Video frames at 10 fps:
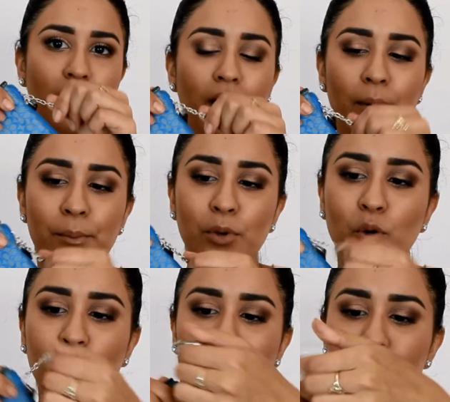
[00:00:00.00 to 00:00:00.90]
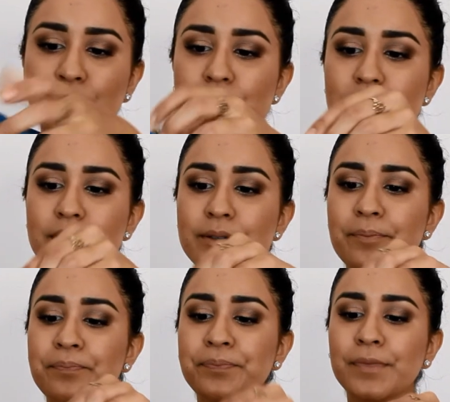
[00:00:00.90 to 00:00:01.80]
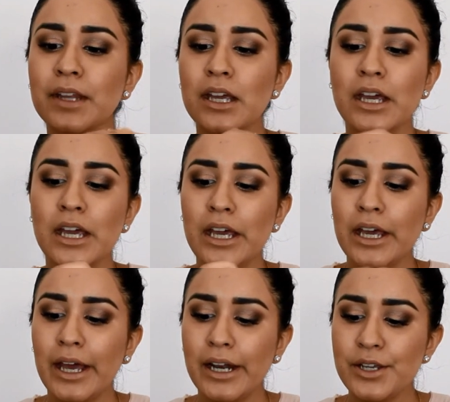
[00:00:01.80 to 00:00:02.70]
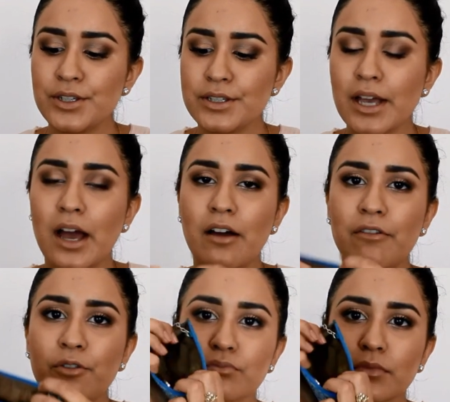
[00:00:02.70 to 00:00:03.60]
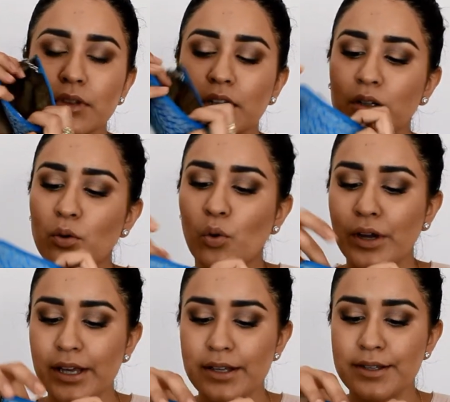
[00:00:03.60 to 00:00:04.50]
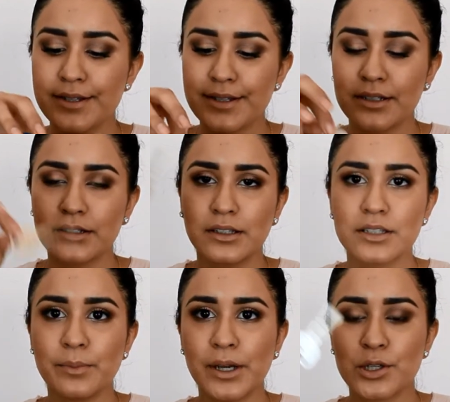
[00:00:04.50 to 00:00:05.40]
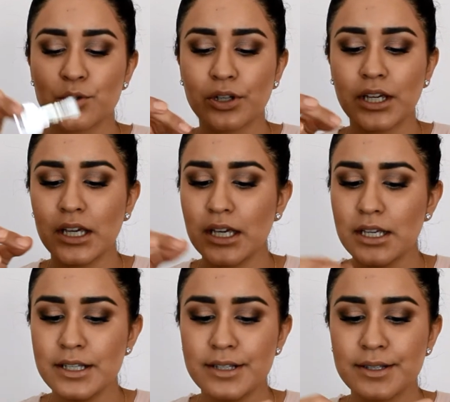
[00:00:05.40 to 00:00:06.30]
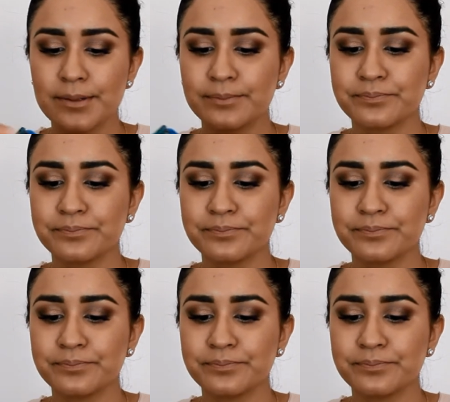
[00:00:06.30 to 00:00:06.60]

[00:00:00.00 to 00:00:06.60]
um, coin purse. And I just have coins, some extra keys.